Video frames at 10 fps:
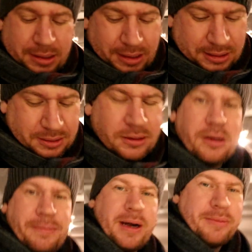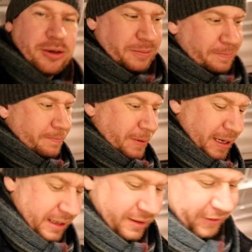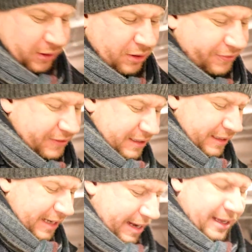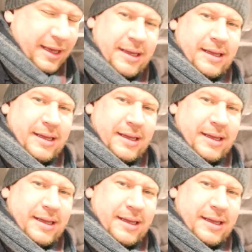that's going to pretty much be the vlog for today,